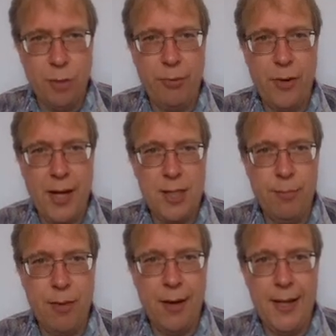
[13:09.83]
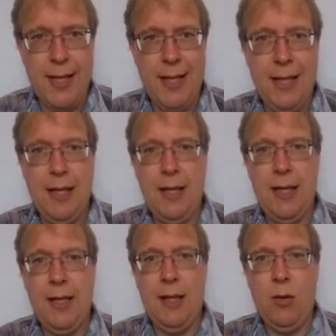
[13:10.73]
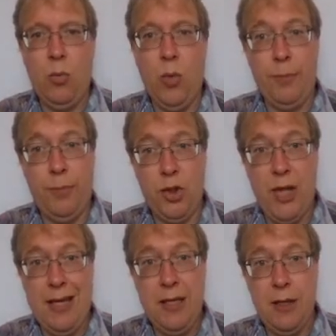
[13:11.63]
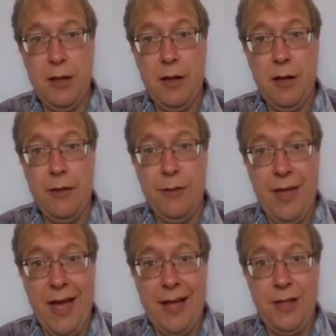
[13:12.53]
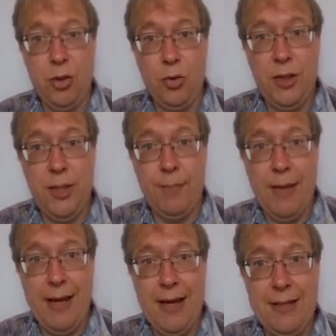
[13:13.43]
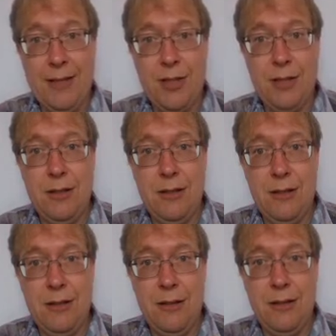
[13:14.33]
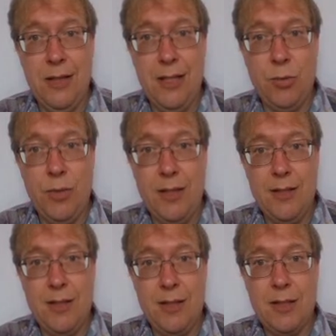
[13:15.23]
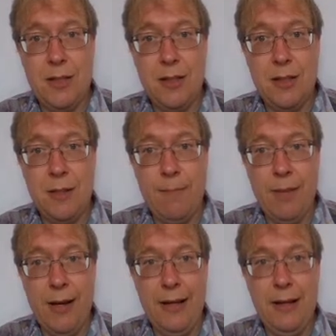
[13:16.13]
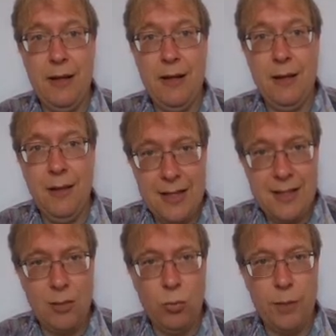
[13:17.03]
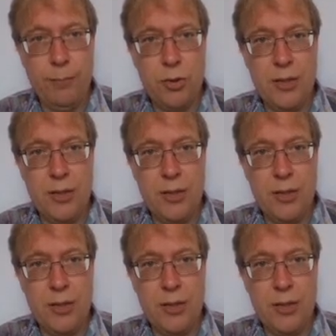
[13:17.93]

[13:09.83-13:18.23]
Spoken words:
your price by 1%, then your demand decreases by less than 1%.